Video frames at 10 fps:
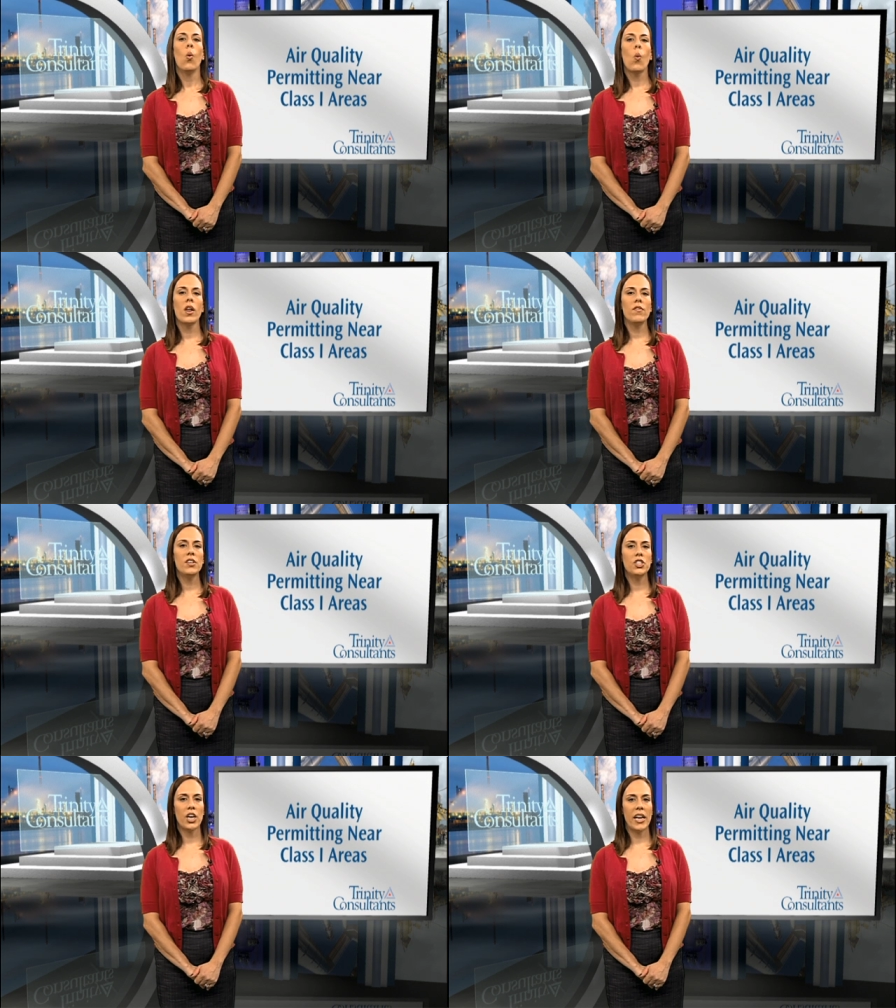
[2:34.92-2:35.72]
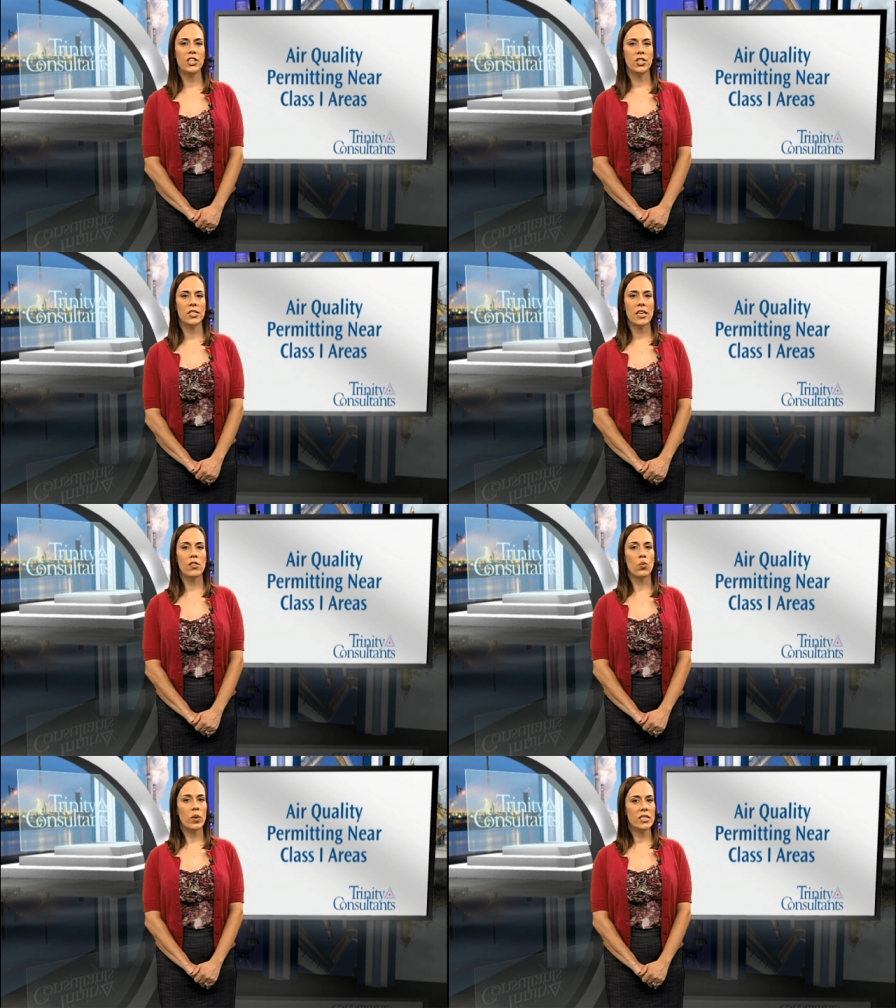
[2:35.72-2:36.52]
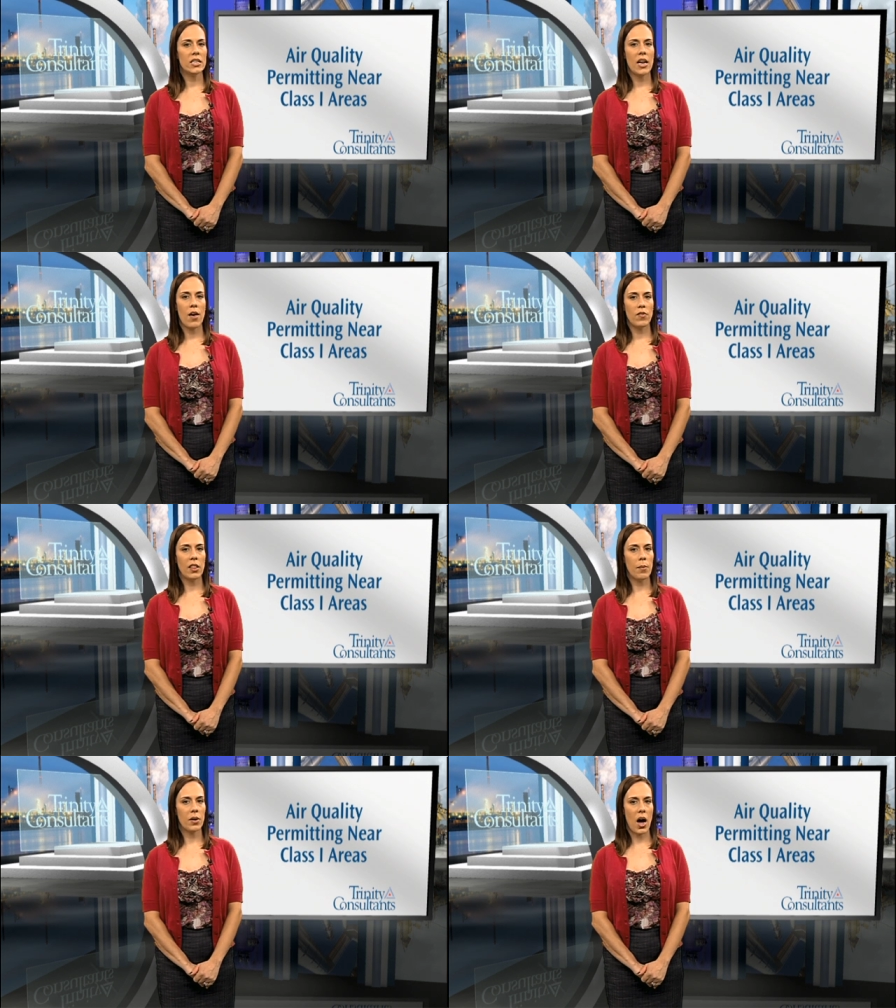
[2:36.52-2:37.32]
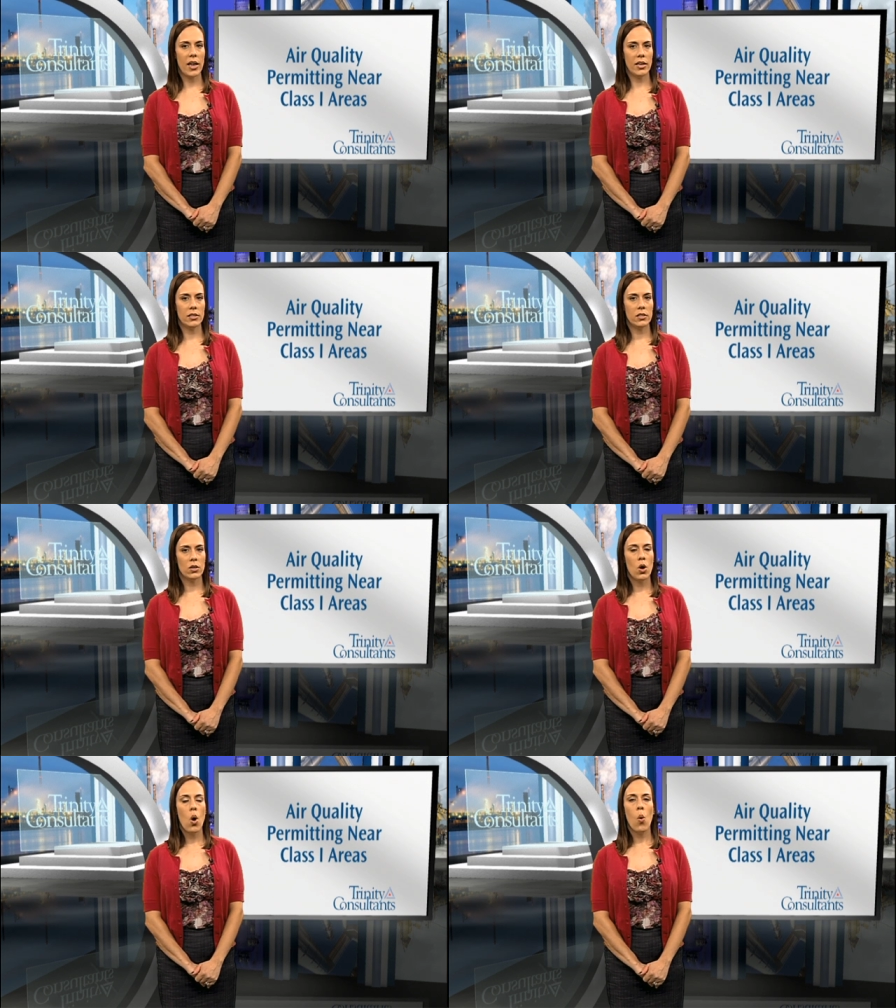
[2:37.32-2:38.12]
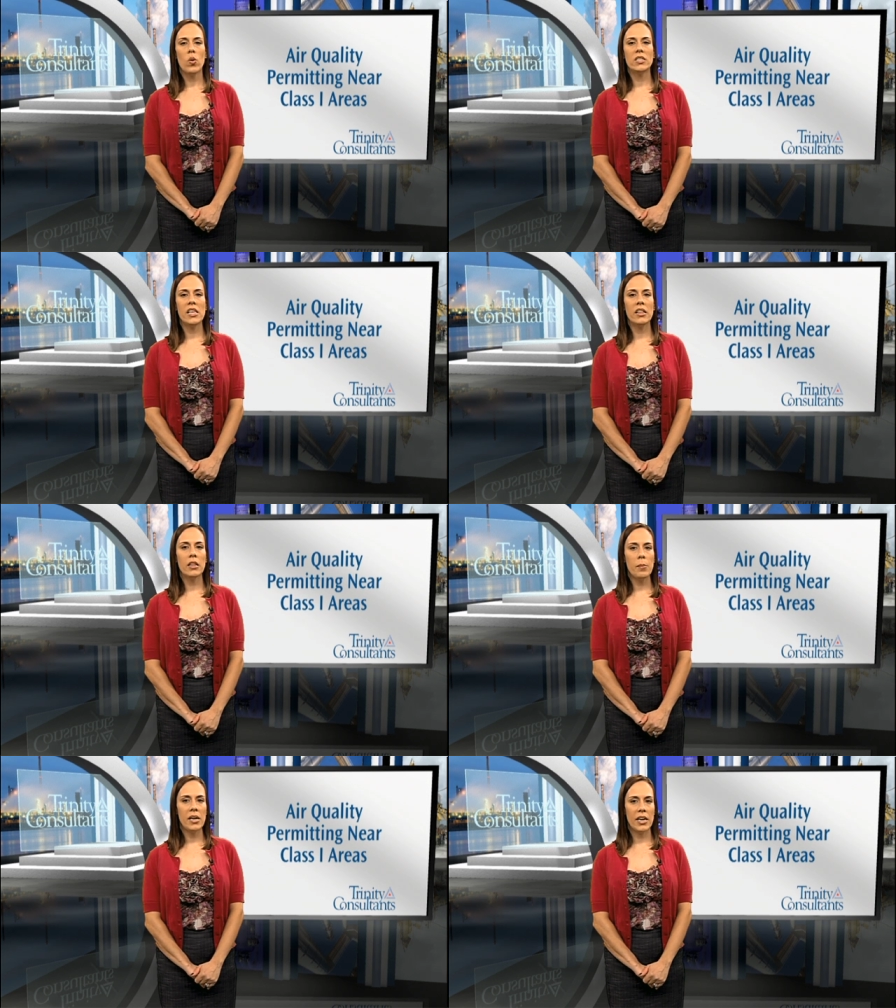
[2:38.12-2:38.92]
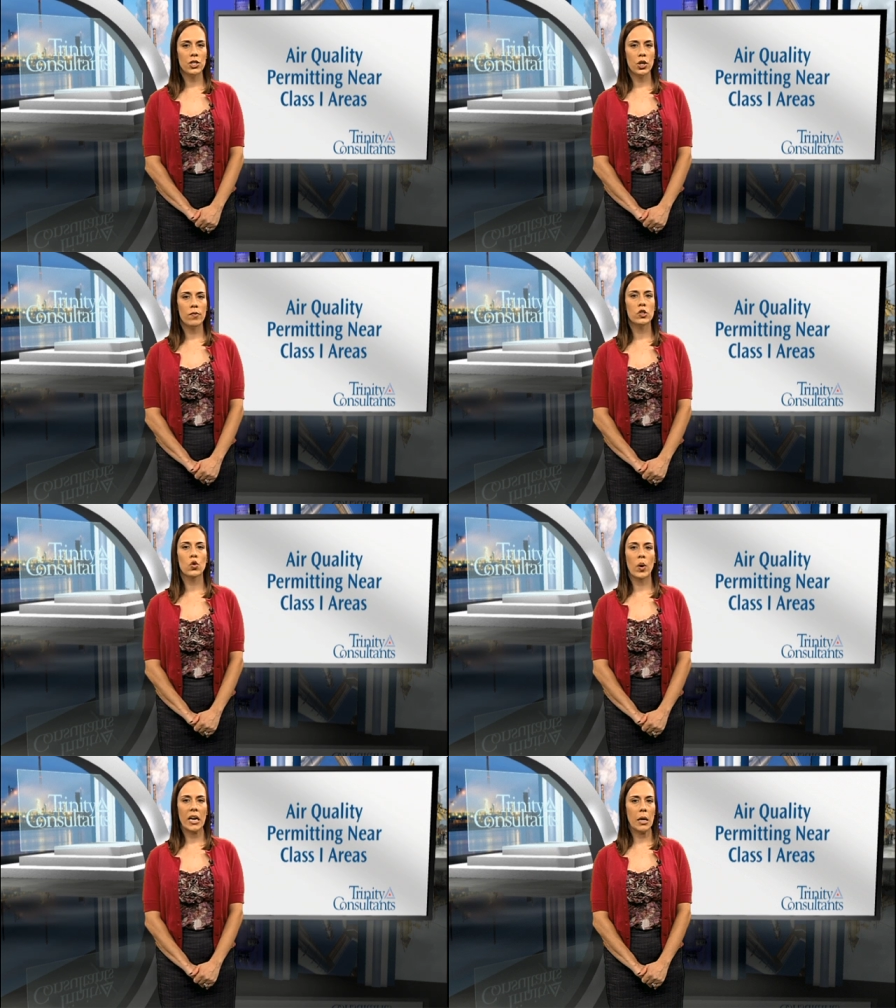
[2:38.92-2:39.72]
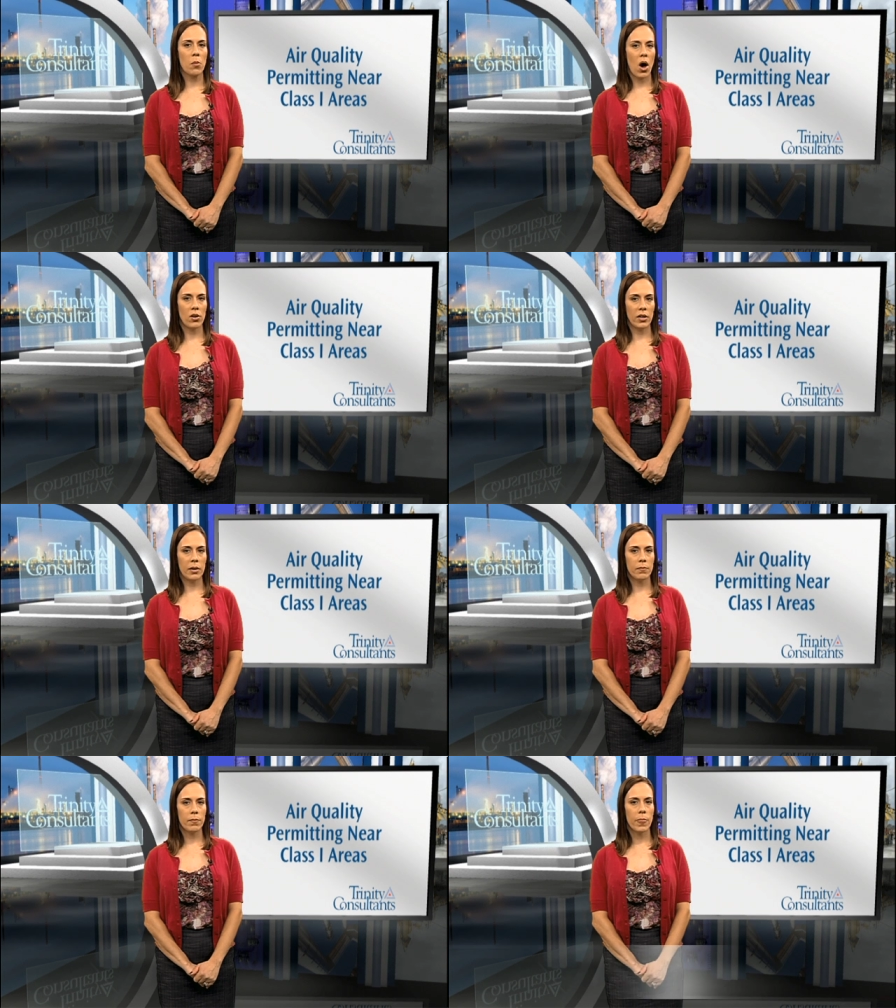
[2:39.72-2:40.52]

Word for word: One of the changes in the recent F L M guidance was the elimination of screening modeling,